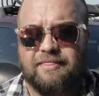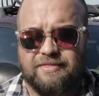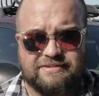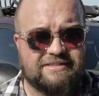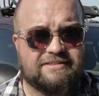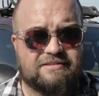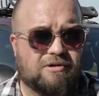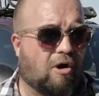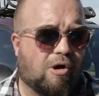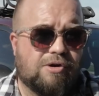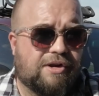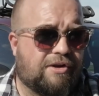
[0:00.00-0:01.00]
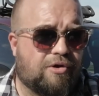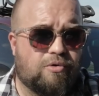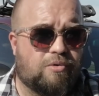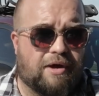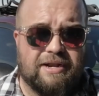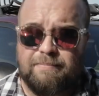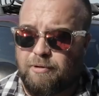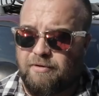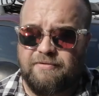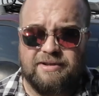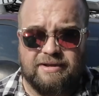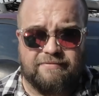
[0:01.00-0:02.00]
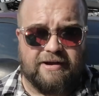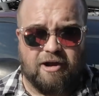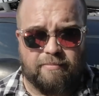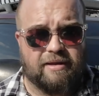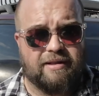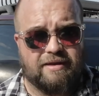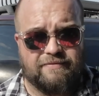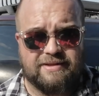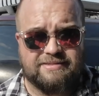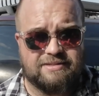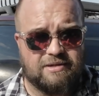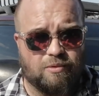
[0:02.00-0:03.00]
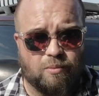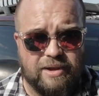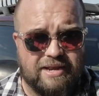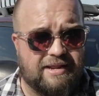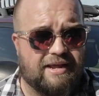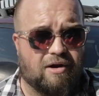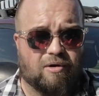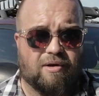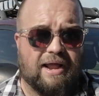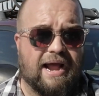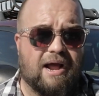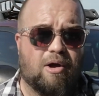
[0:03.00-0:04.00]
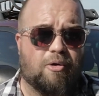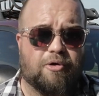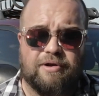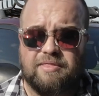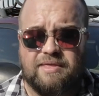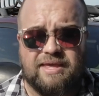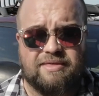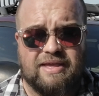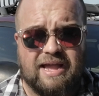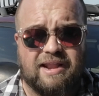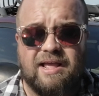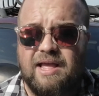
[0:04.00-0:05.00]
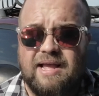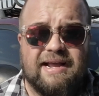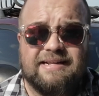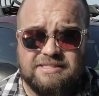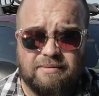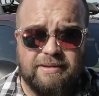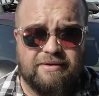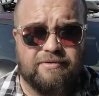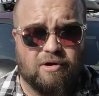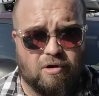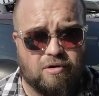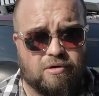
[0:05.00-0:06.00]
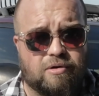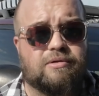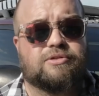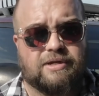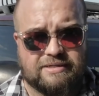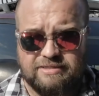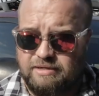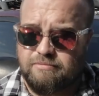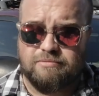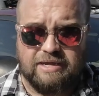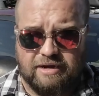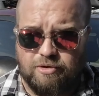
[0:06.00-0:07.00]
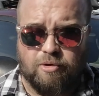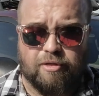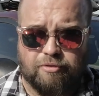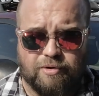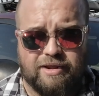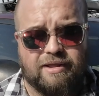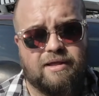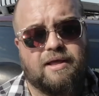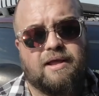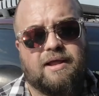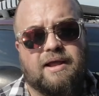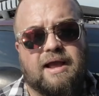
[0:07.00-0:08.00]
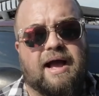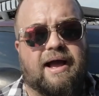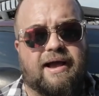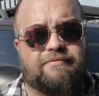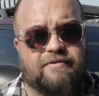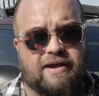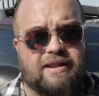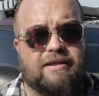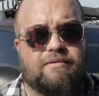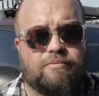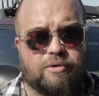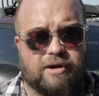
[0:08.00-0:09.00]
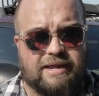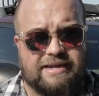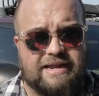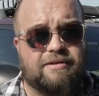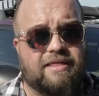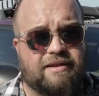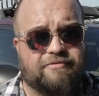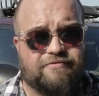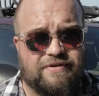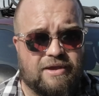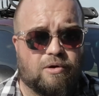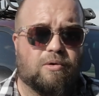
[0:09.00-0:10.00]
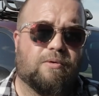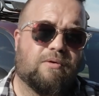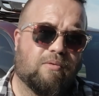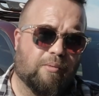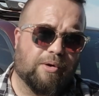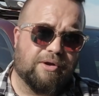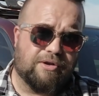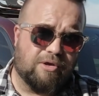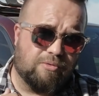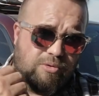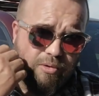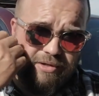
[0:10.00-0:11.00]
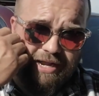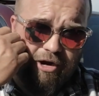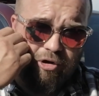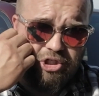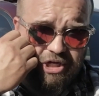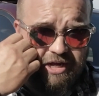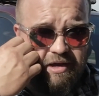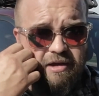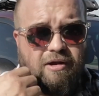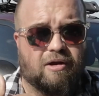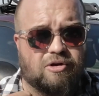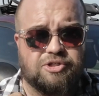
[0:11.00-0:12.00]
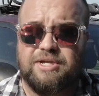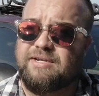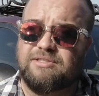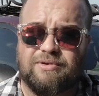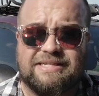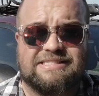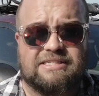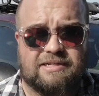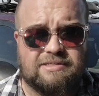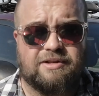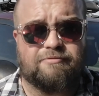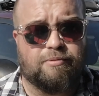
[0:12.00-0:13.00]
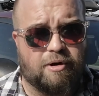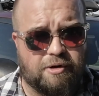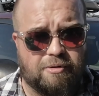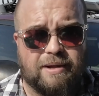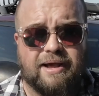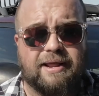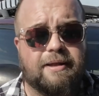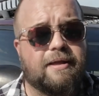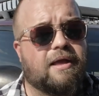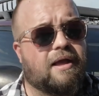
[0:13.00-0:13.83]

This is hard to do in a perfect environment. If it's windy or loud or anything like that, it's going to be even harder. So like I said, got to do all three. Finally, we're going to get down to that feel. What we're going to do is we're going to take our cheek. Our cheek is a really sensitive part of your body.